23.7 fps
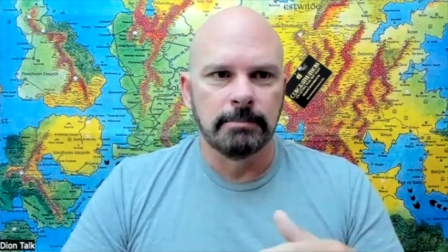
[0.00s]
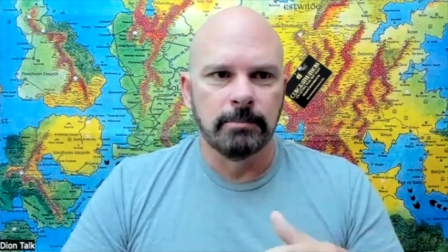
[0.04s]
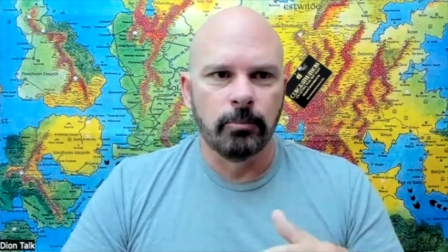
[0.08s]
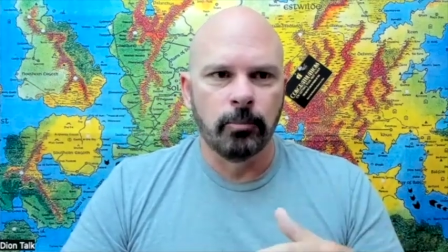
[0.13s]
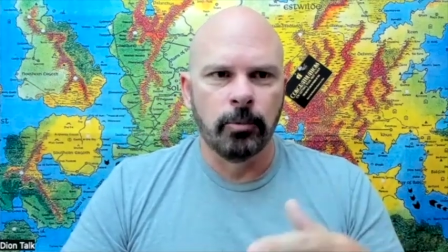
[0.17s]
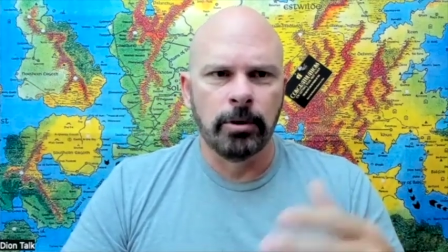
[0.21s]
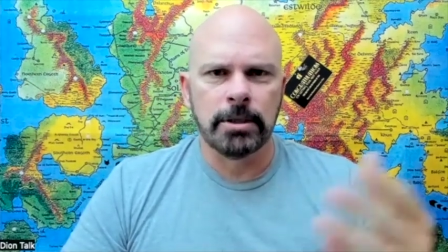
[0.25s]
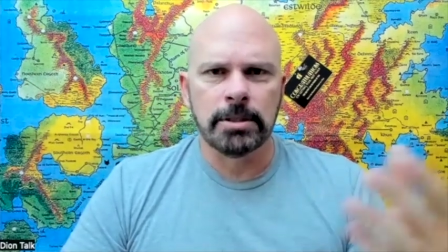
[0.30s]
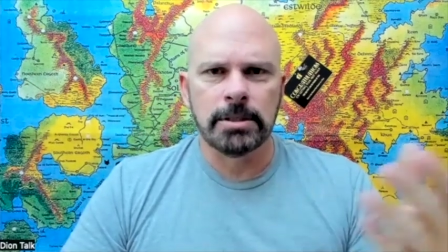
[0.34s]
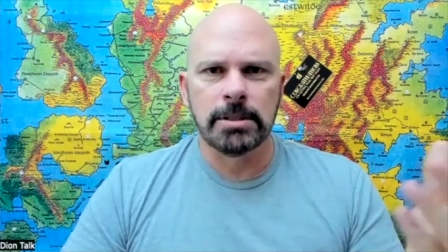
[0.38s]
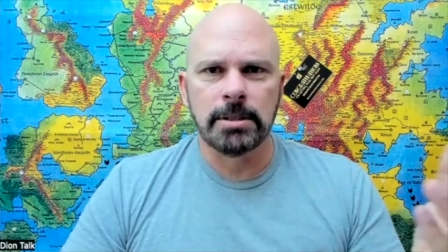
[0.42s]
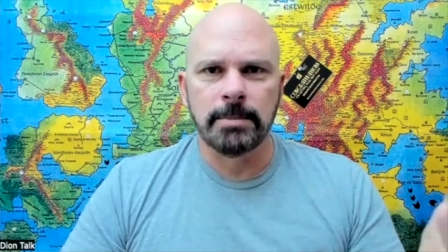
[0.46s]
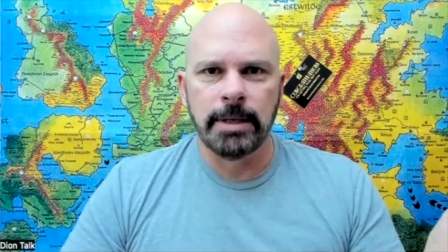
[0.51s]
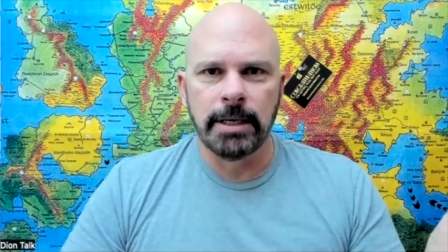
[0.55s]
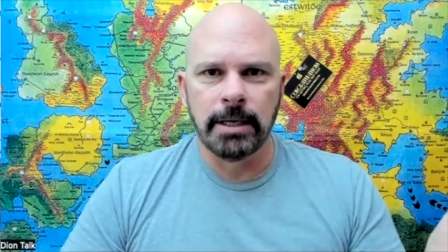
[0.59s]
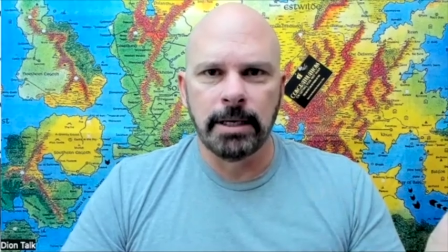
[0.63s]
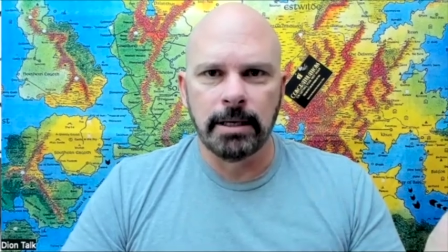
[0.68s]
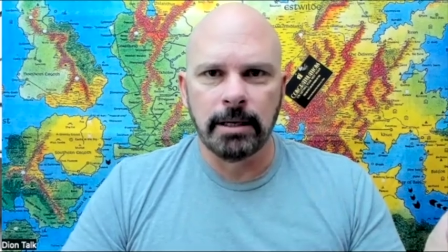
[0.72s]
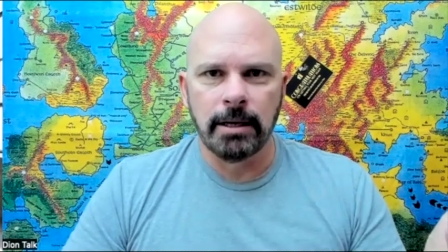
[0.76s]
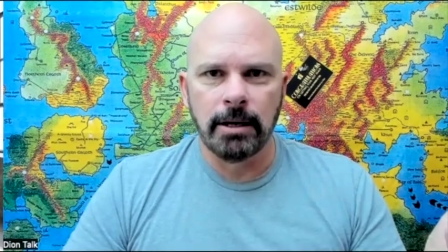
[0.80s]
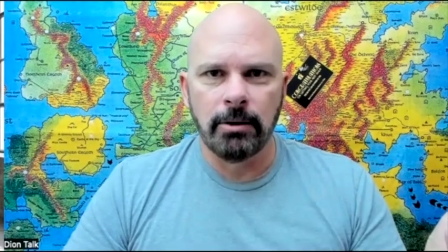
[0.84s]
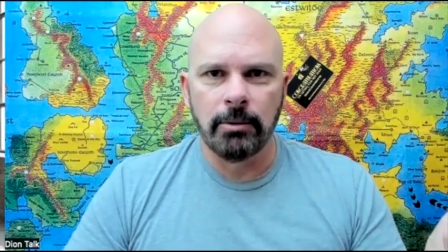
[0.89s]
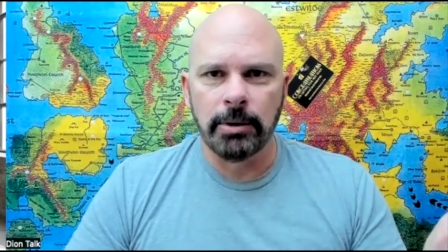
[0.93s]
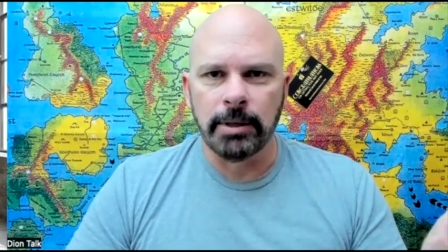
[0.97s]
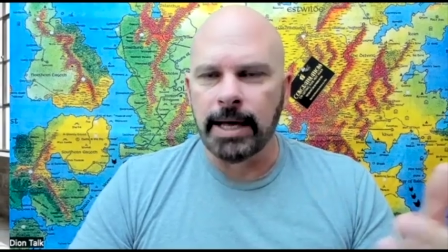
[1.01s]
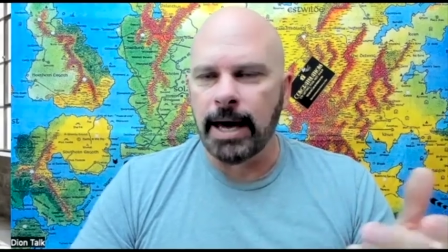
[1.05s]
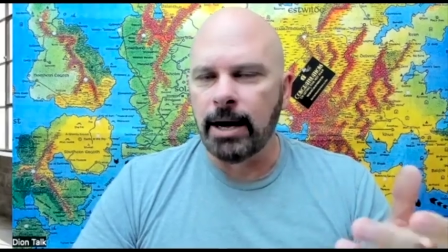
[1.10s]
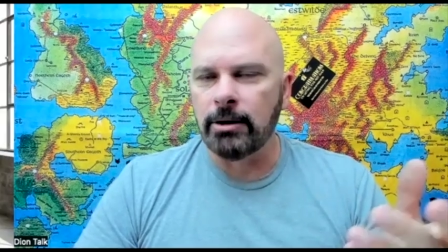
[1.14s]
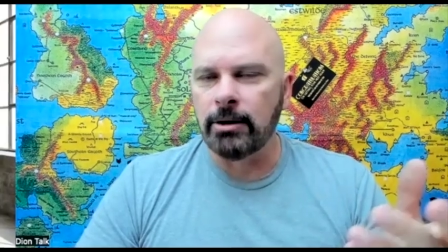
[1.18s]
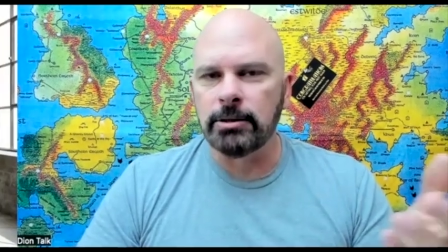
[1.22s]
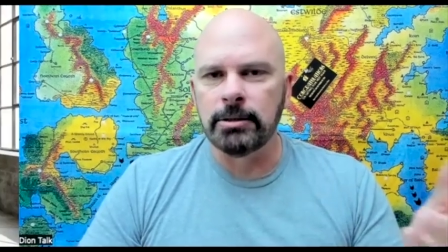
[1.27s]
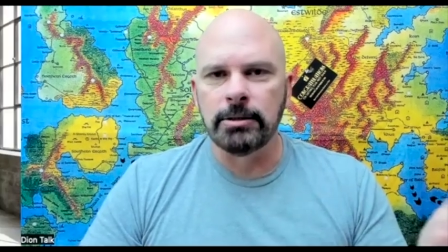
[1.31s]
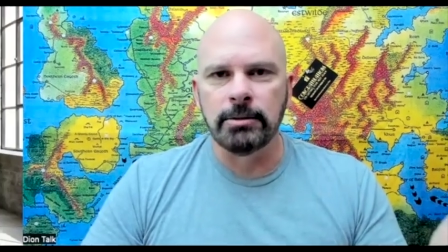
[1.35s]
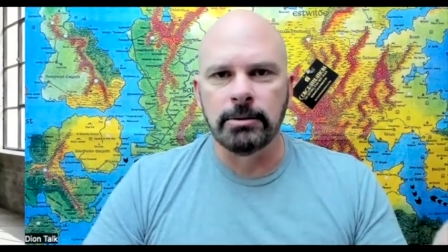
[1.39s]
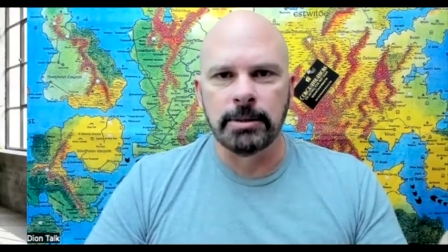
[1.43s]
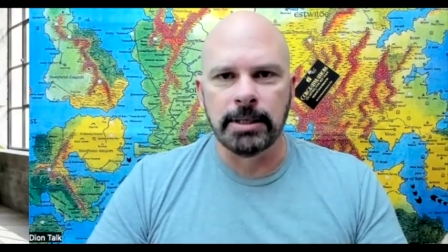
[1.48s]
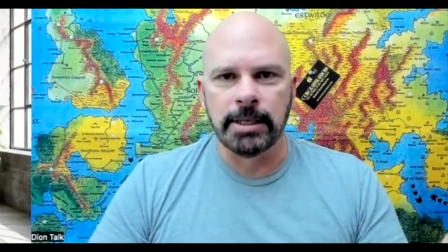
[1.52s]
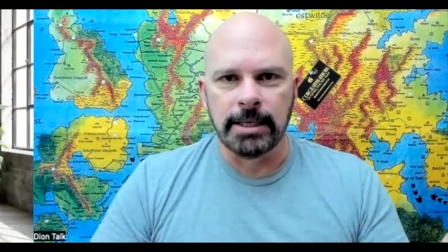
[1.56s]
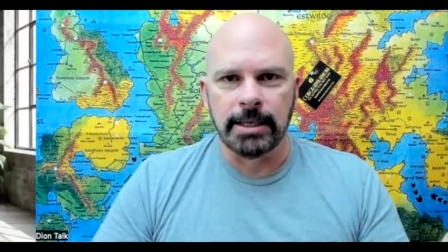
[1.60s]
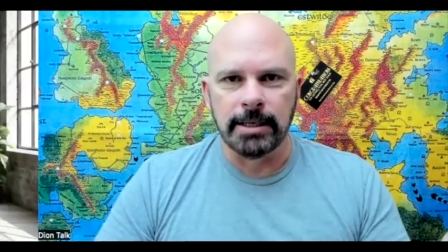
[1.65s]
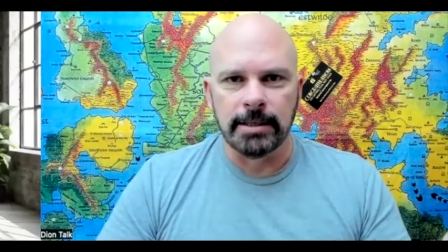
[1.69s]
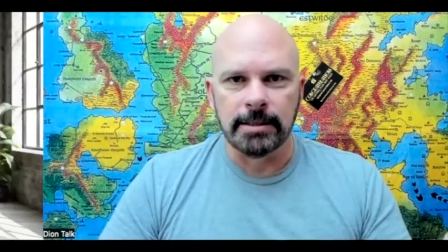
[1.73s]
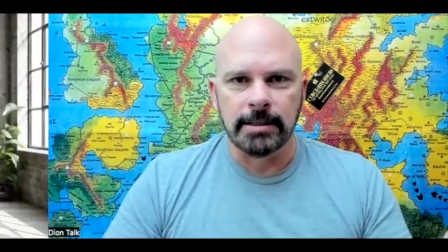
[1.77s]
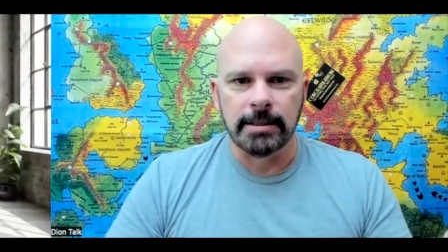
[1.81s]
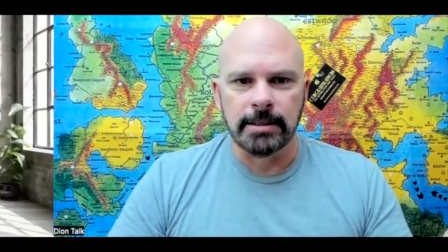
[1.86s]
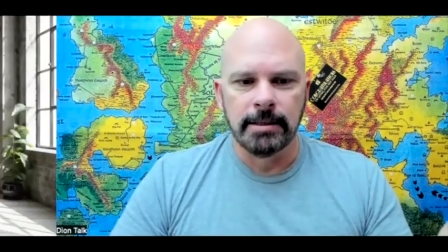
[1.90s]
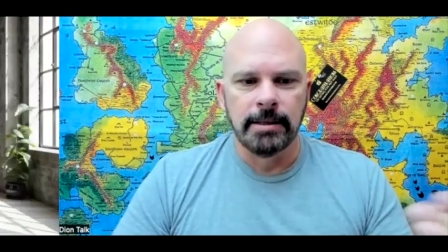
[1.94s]
where does the money go and how do you get
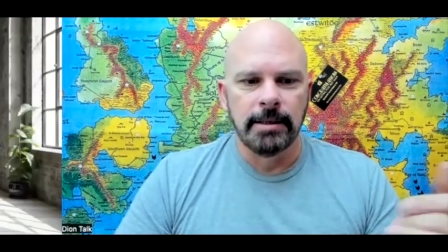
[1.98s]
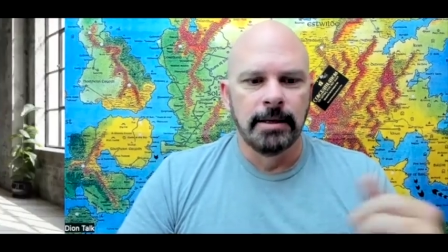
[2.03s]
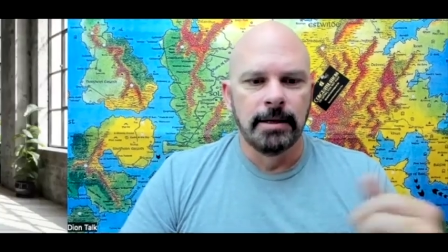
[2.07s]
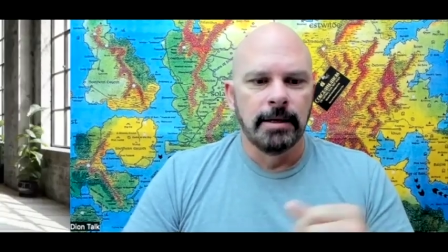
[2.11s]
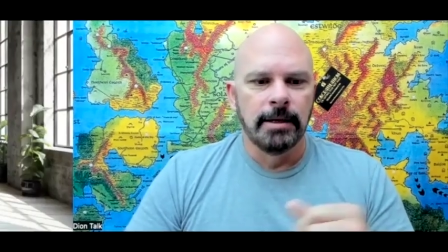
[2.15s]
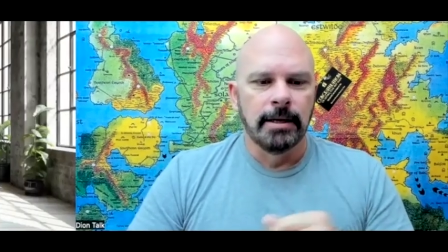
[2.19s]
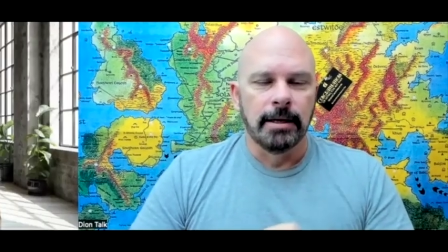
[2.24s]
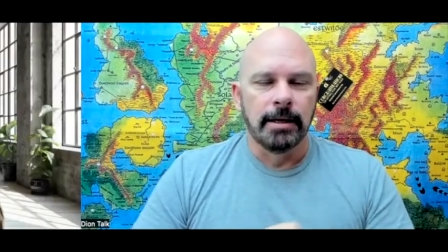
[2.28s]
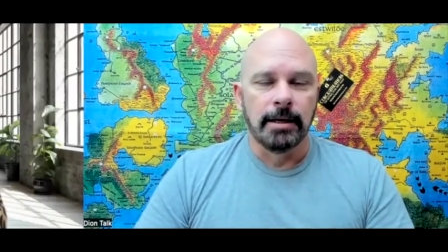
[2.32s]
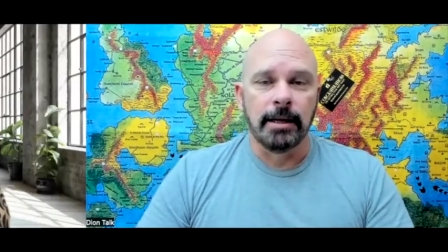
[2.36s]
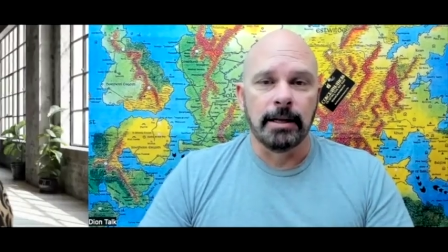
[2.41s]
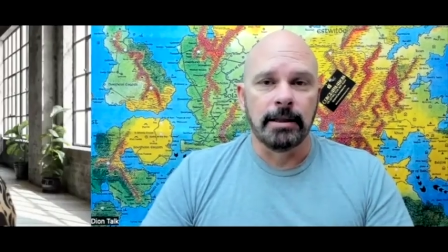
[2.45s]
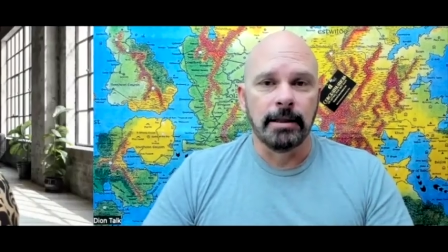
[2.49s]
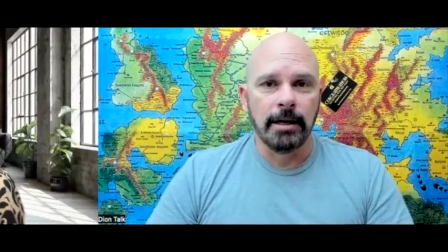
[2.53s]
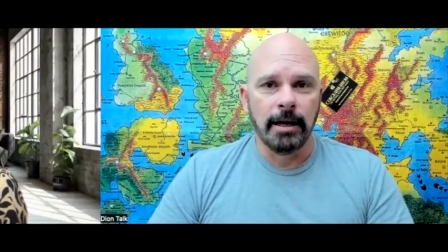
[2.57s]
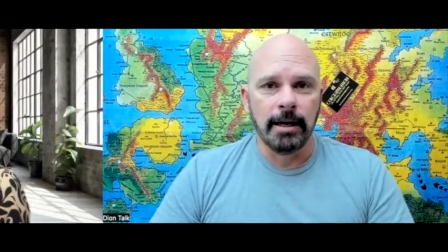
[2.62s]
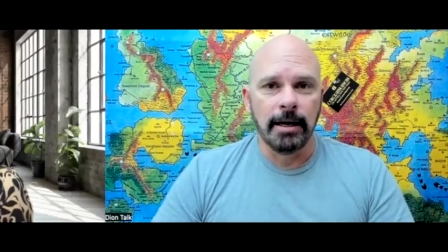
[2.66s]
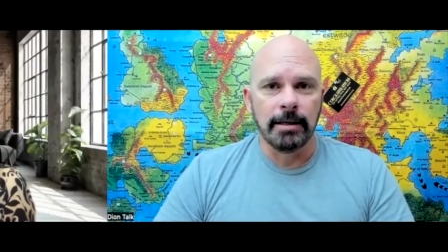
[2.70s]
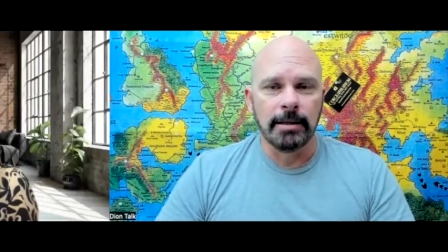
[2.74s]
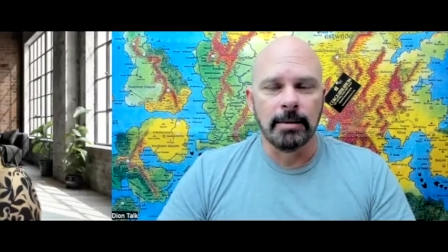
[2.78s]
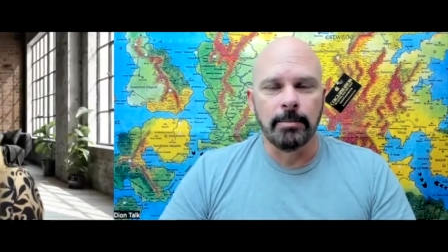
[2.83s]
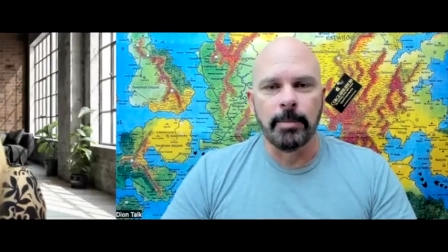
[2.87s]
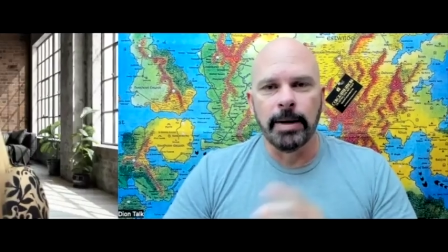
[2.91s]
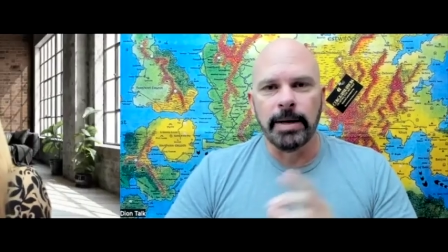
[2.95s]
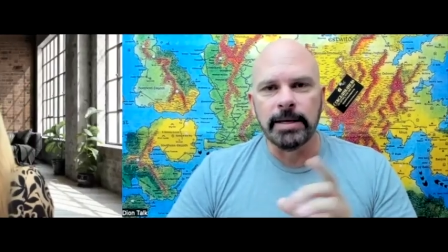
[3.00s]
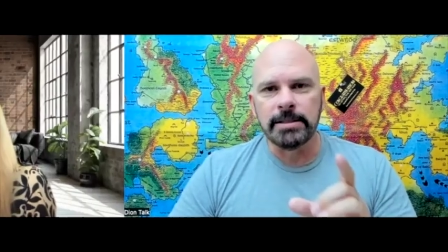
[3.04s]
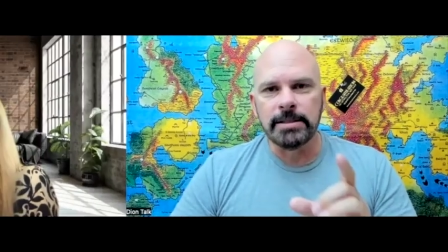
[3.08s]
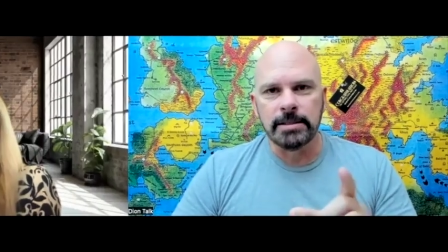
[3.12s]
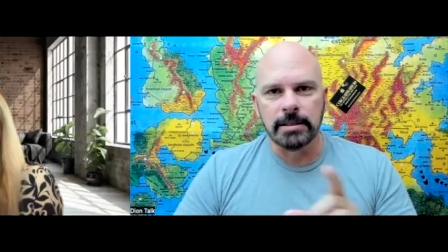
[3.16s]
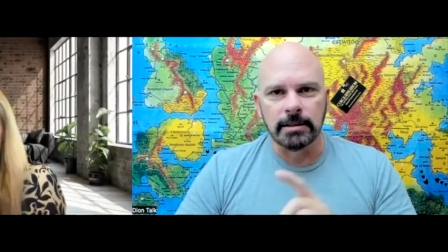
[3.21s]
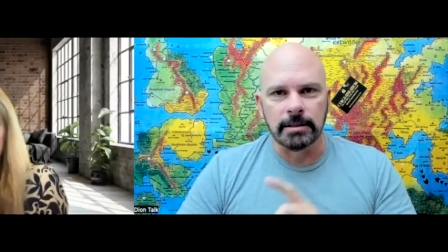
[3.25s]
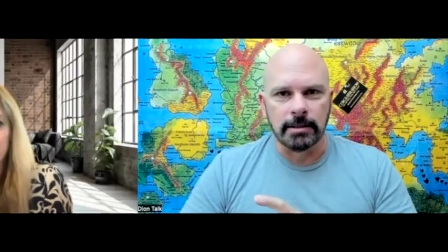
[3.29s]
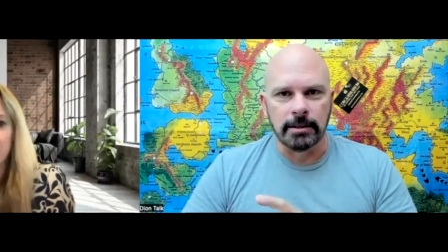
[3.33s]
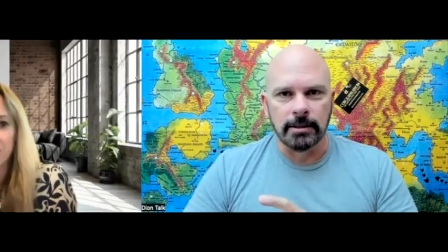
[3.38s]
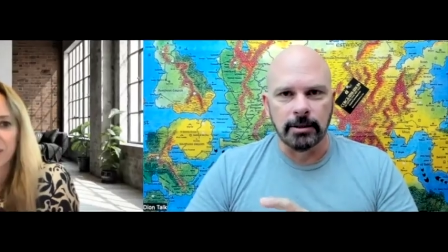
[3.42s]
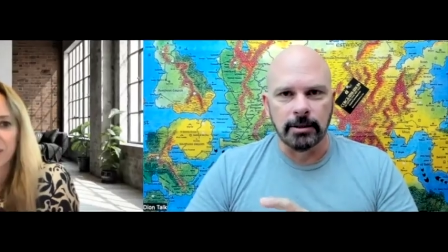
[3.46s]
it? And I thought the best thing to